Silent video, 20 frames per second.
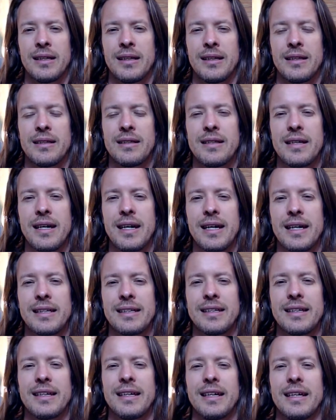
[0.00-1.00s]
that
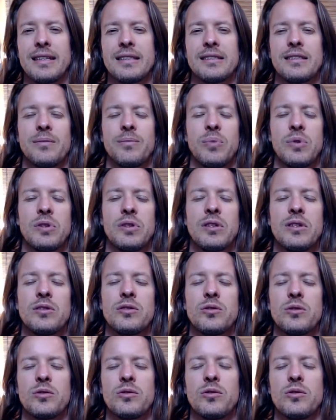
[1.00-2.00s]
has the
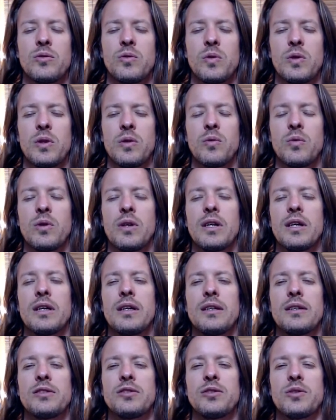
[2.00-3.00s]
potential to really
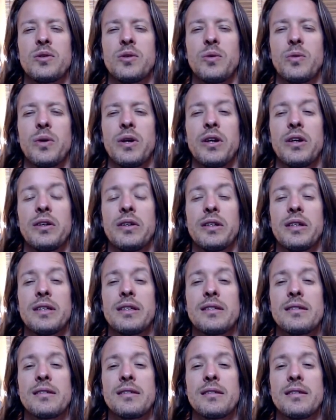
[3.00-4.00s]
raise your
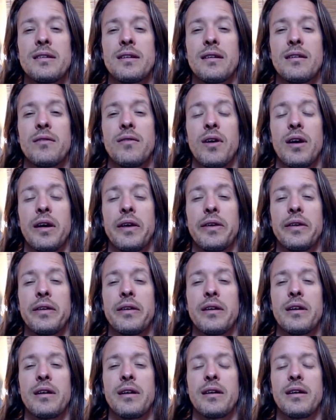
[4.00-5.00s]
awareness of
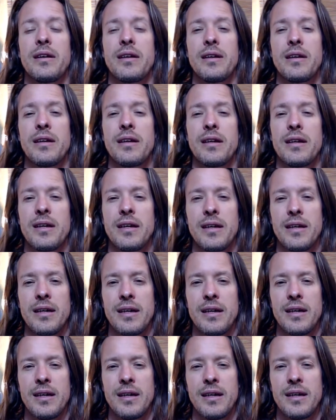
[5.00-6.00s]
honor,
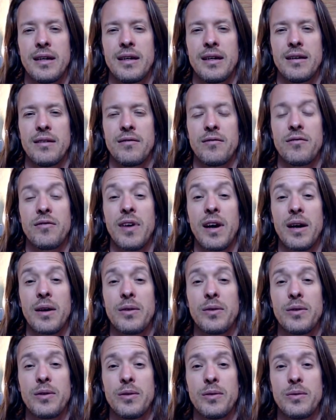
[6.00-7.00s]

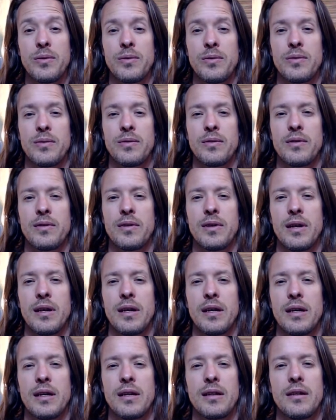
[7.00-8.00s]
value,
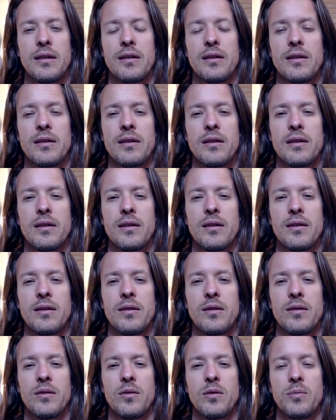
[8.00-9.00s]
and
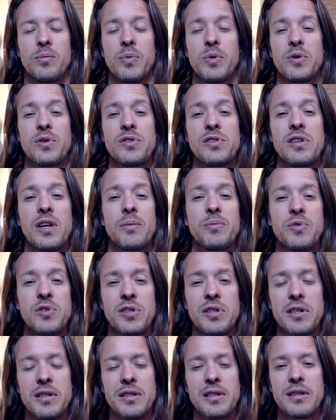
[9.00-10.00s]
your
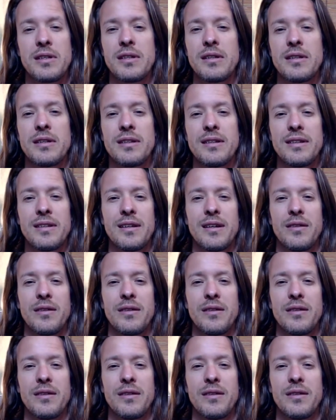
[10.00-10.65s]
perception of